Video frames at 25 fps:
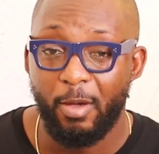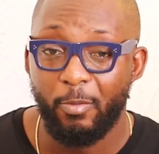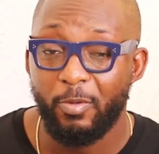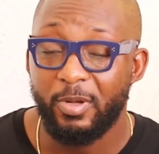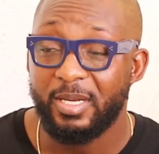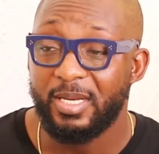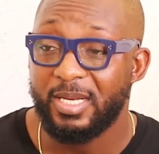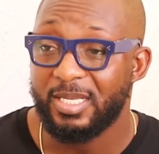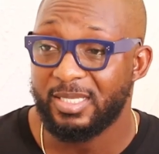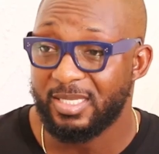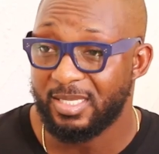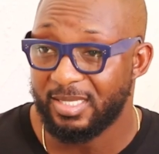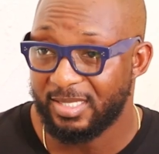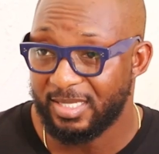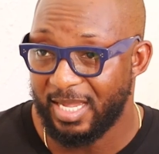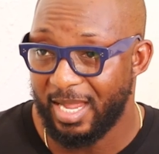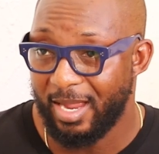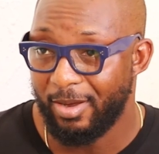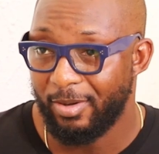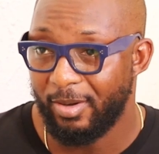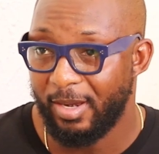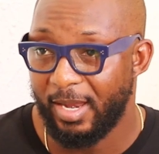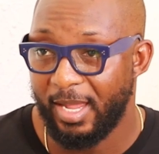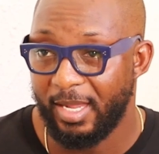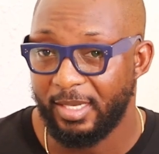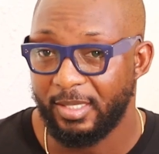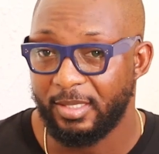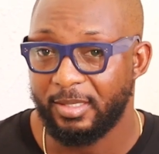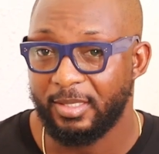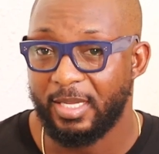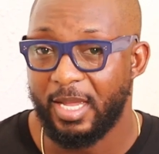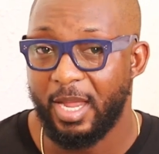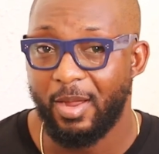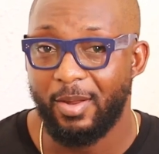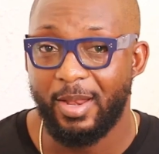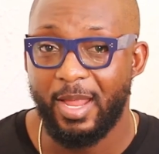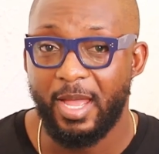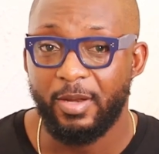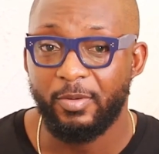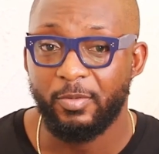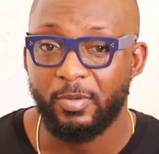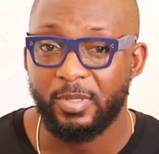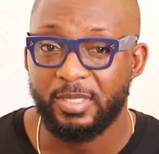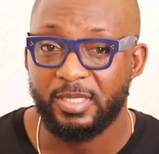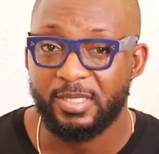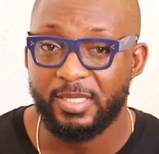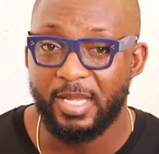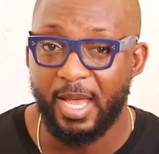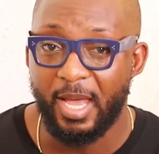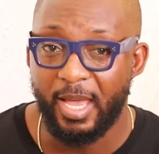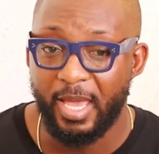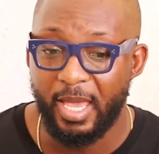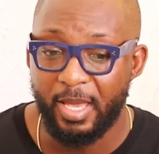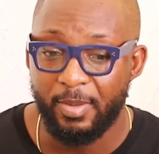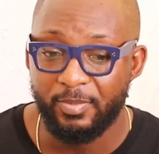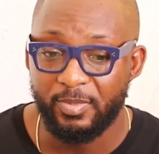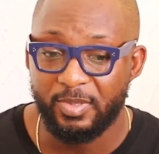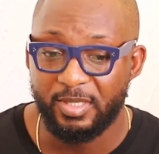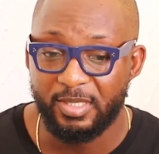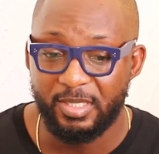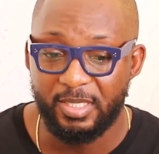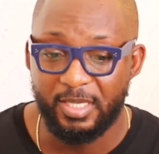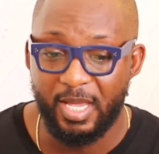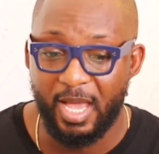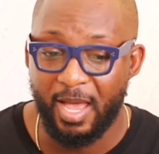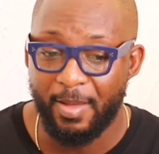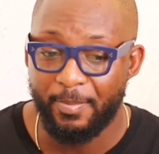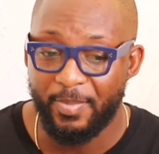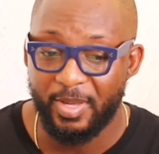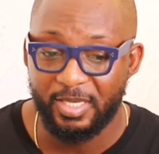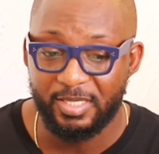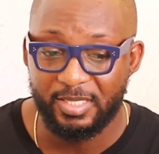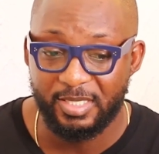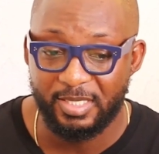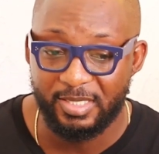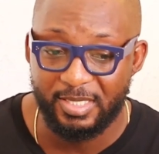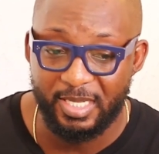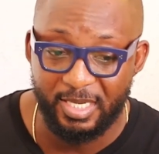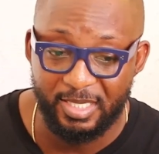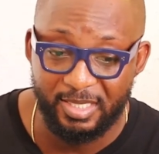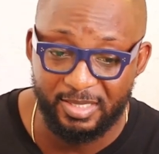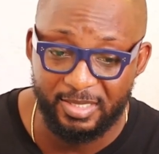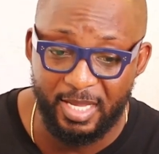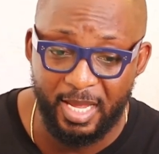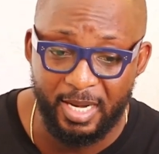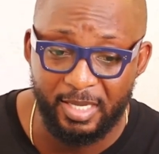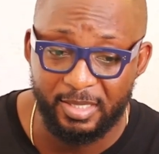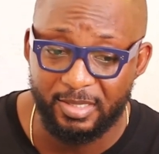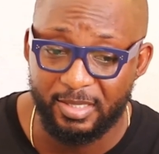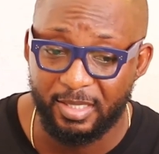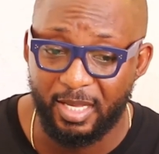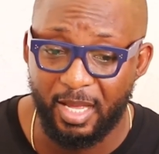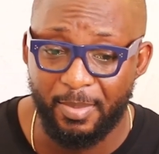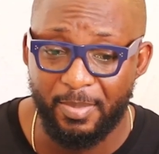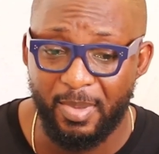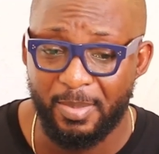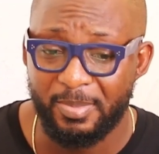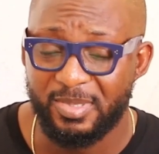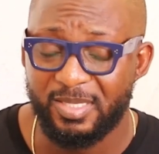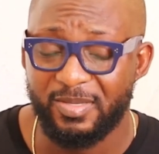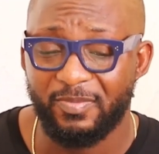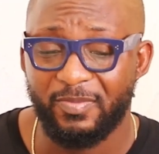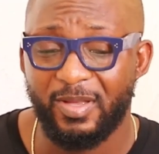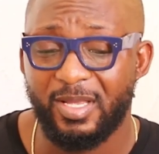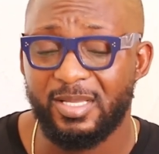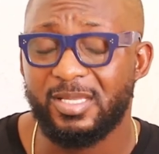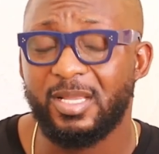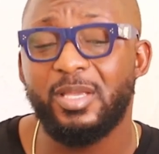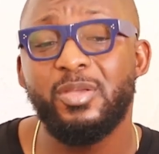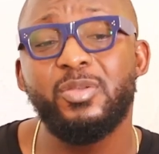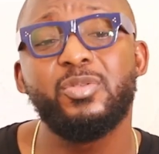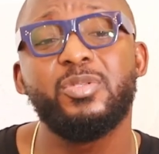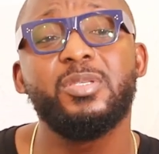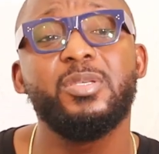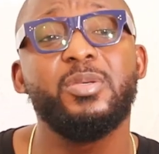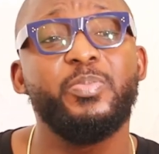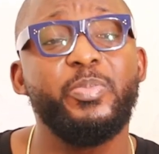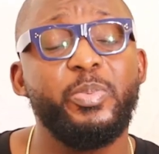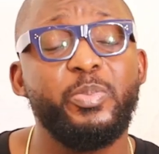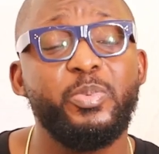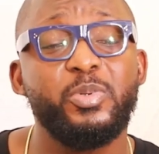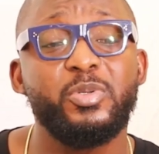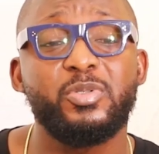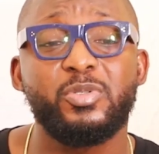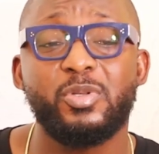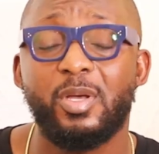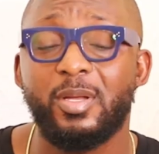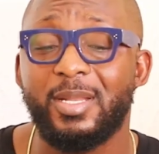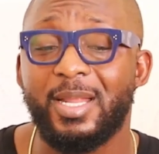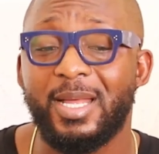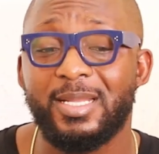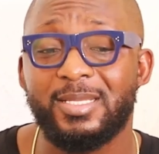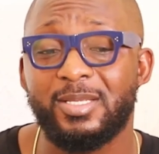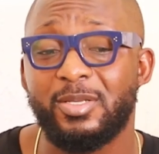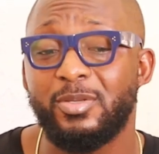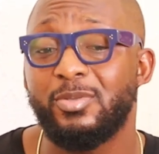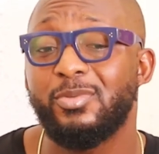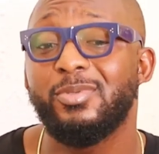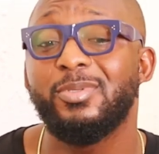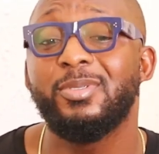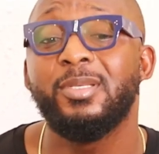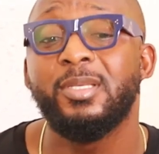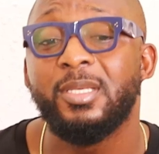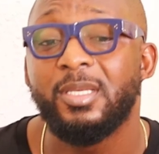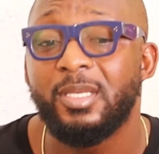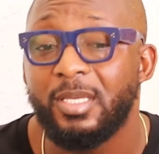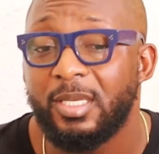witness is Caroline. Caroline was our MC. Our big sister decided to come MC for us. And you see, people saw that and